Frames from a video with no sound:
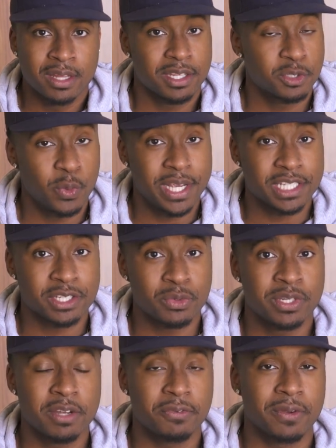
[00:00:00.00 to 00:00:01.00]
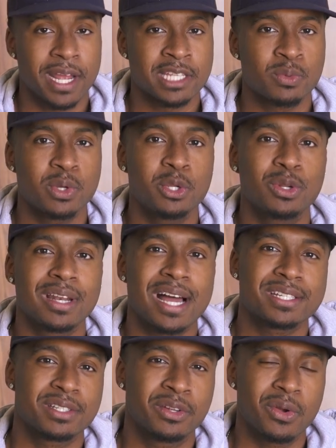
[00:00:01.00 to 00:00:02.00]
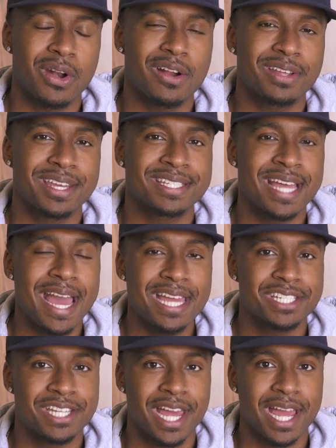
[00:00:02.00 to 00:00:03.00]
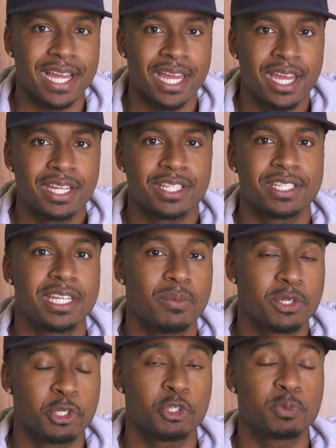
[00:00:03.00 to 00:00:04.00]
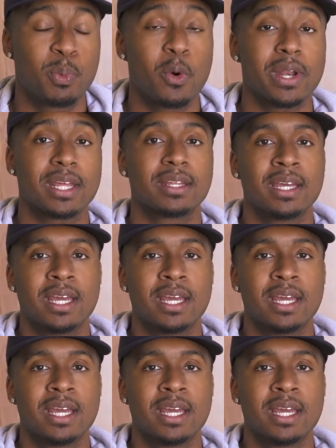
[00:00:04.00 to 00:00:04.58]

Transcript: This week is no different as we'll utilize the Gridiron Kicks hashtag to see what you sported.